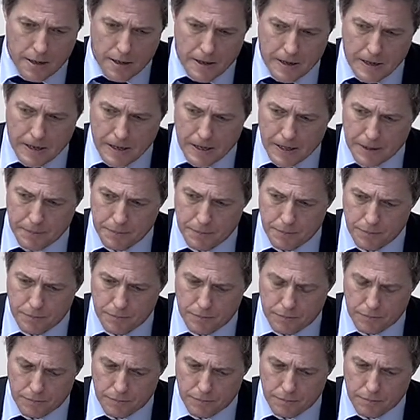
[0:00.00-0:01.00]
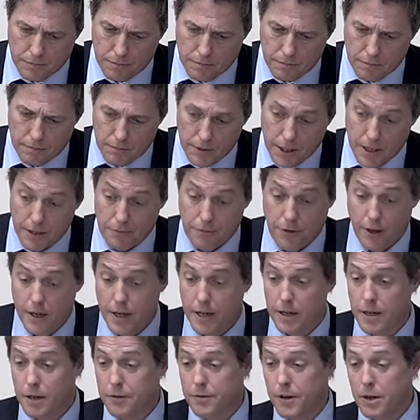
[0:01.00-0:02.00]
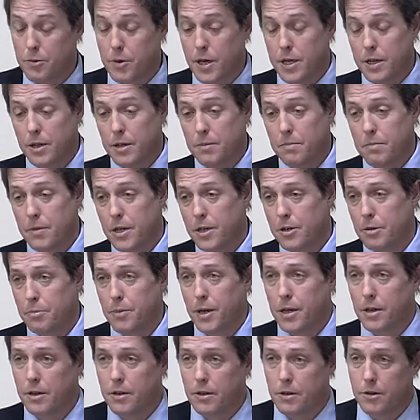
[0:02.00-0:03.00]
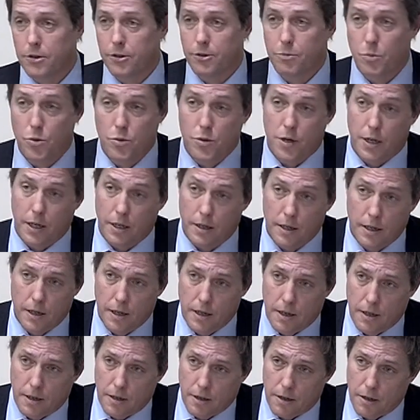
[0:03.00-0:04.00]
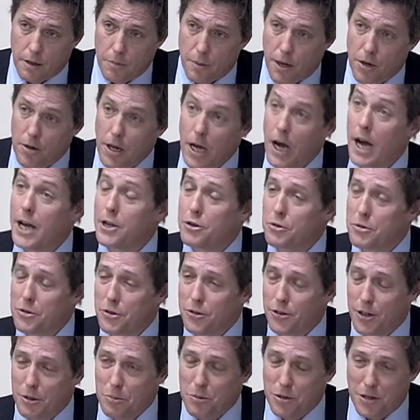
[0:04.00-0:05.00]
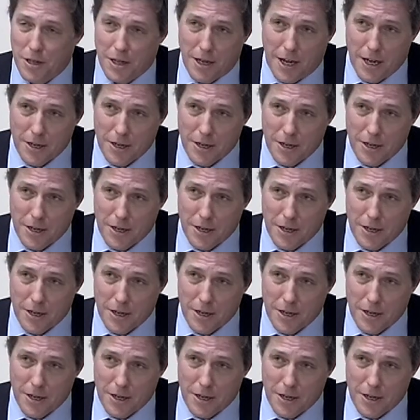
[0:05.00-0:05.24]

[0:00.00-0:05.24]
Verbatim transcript: Um, and uh, funnily enough, I read in The Independent this morning that apparently I do the same thing.